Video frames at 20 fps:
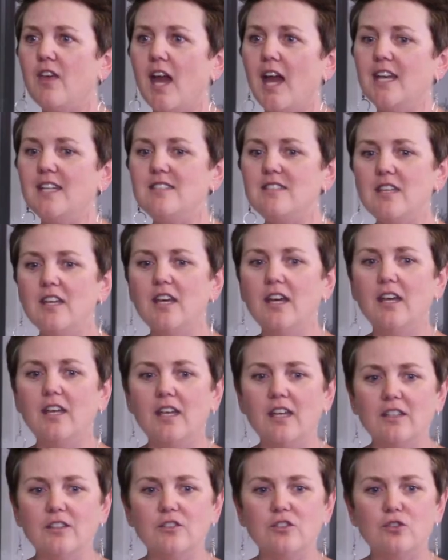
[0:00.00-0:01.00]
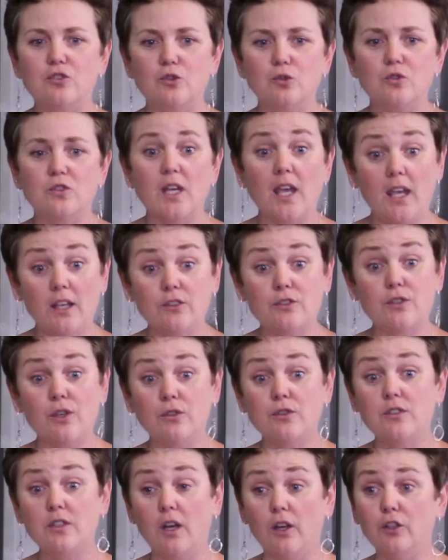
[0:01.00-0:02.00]
The idea is to take
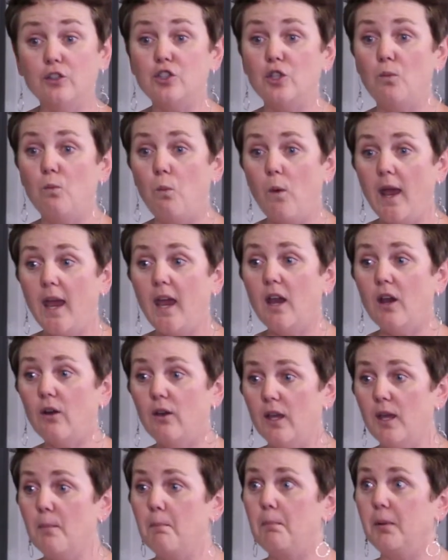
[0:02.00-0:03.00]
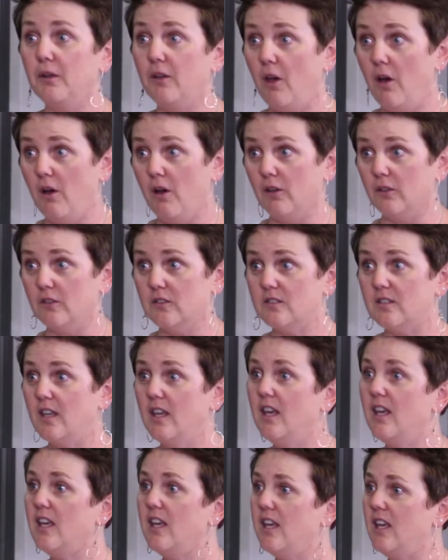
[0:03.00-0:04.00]
sociology where it belongs,
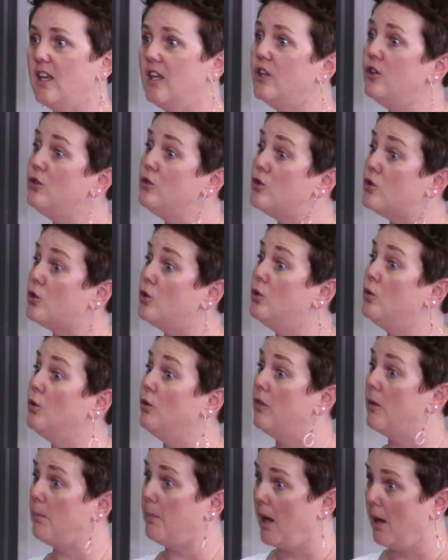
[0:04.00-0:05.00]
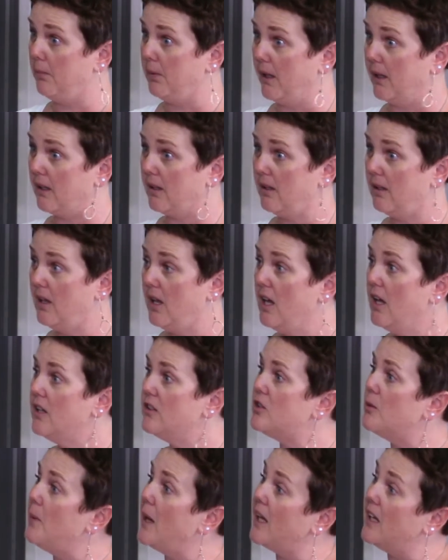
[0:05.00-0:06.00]
into the public,
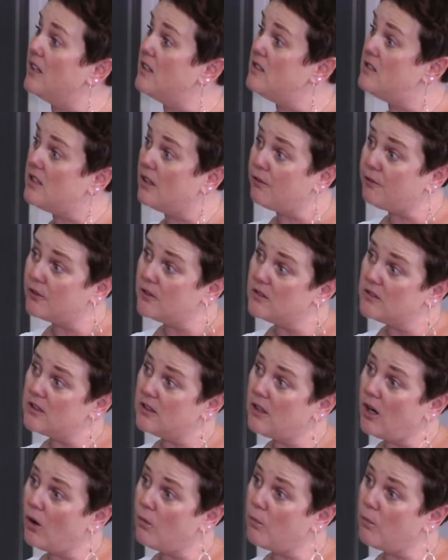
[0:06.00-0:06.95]
to make a difference in